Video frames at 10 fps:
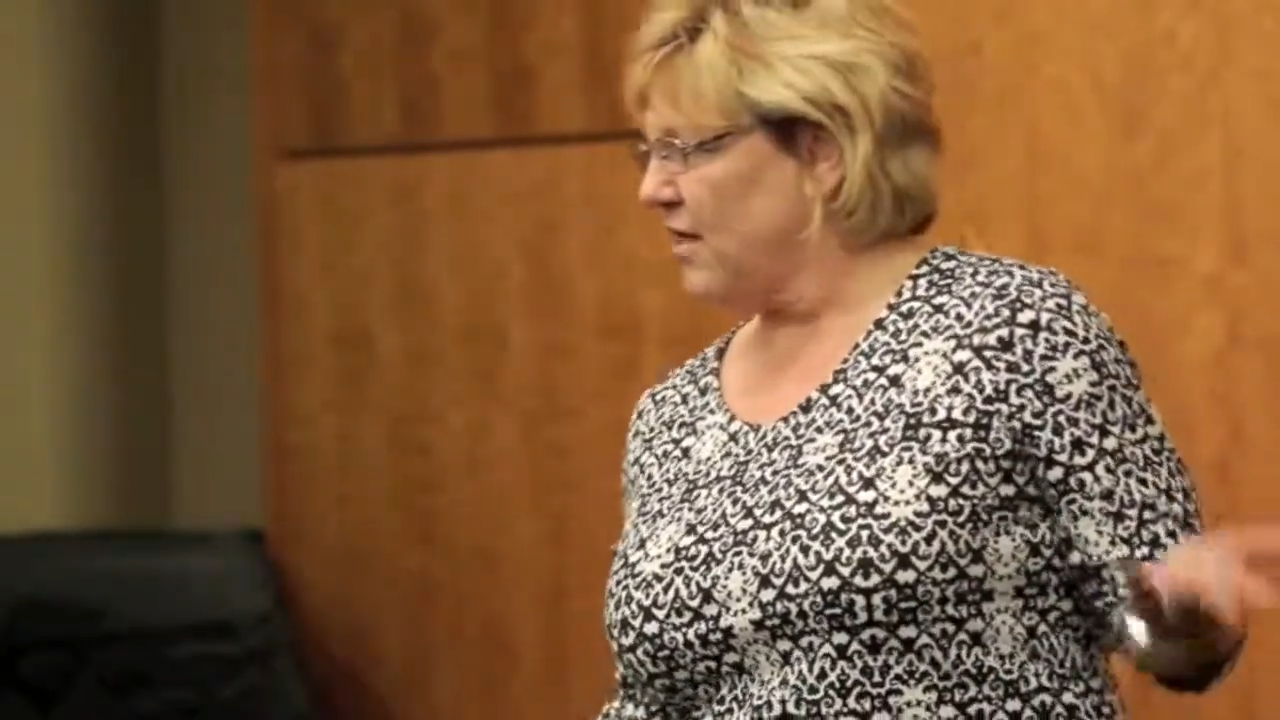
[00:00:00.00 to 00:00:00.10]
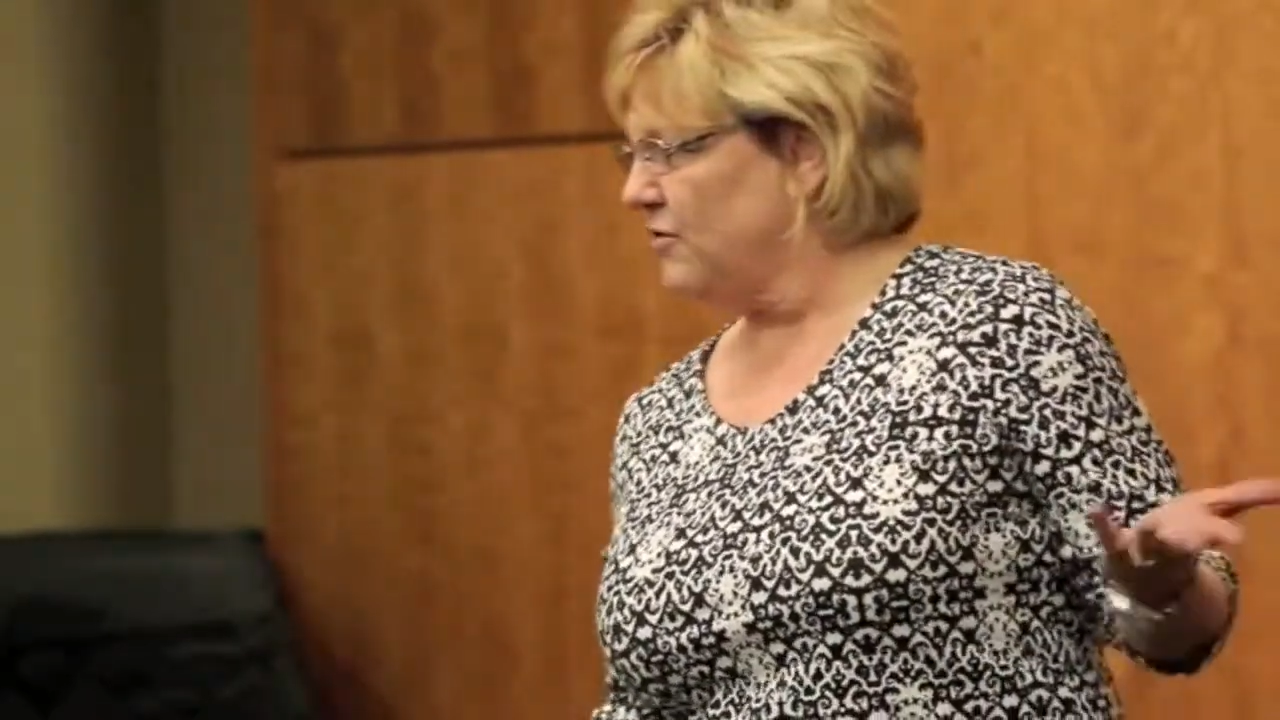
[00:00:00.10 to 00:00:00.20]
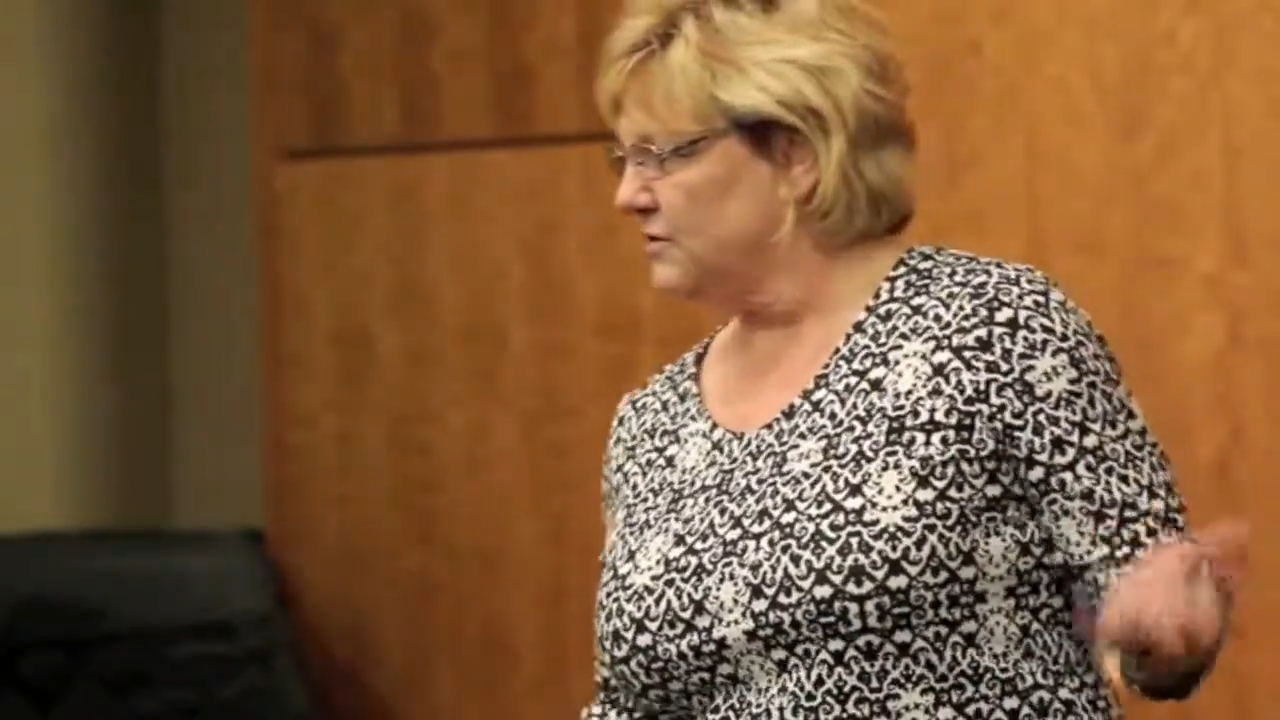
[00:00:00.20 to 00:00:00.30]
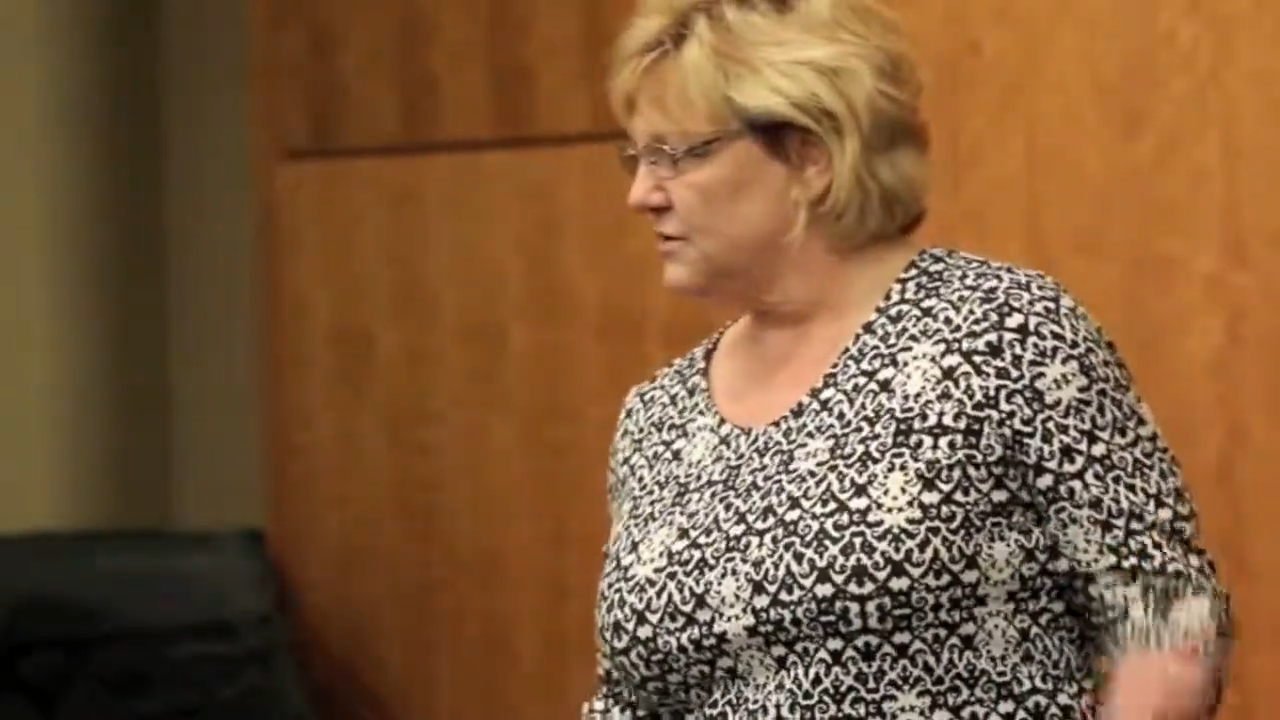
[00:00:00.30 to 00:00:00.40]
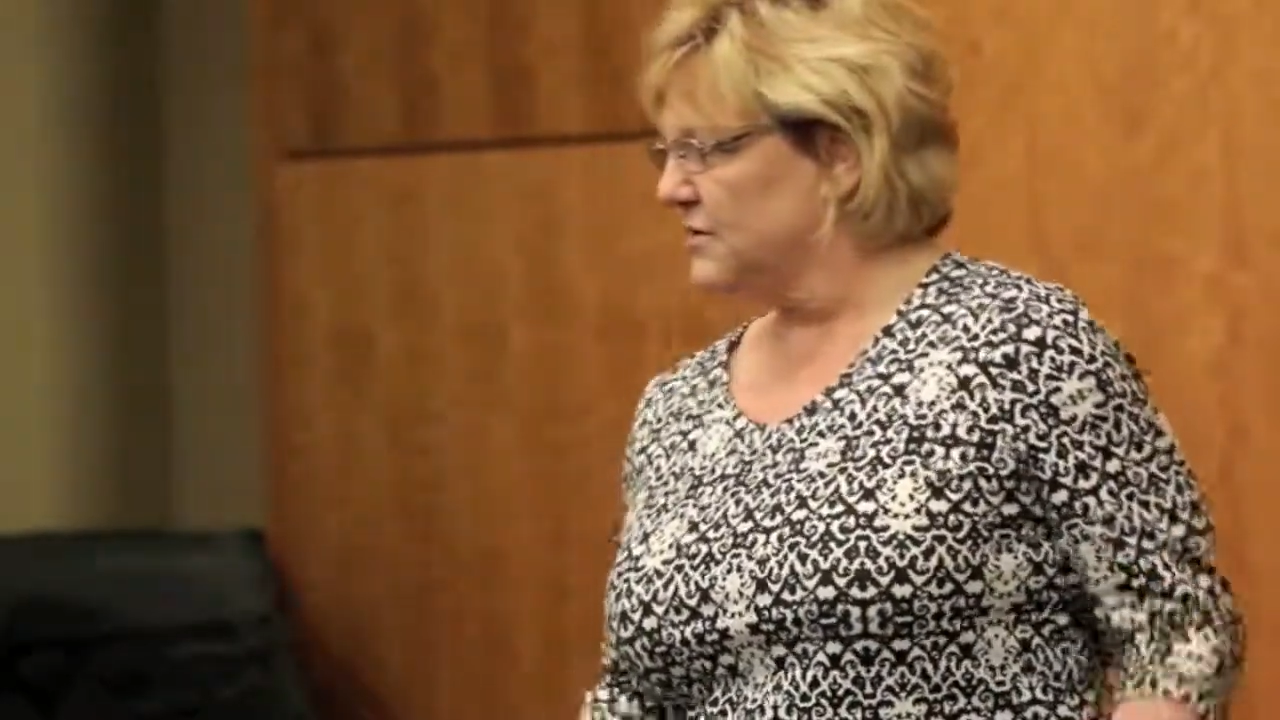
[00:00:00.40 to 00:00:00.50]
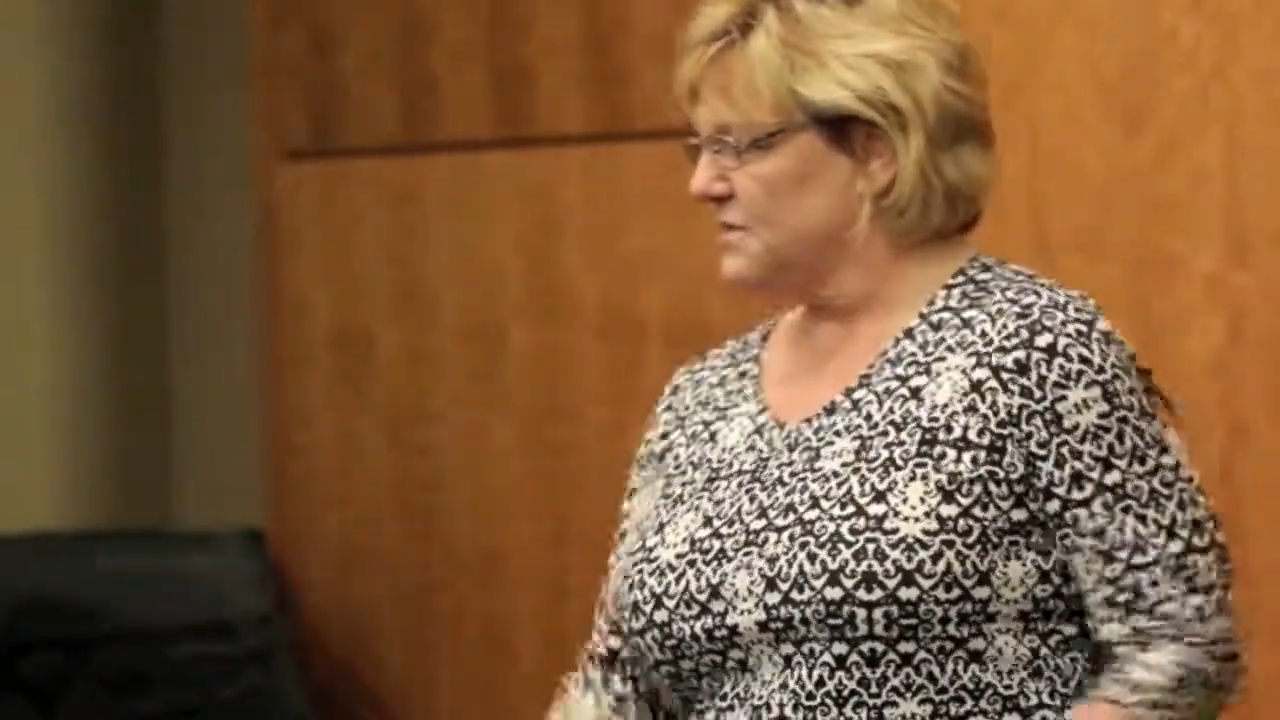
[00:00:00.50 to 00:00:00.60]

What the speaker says: get out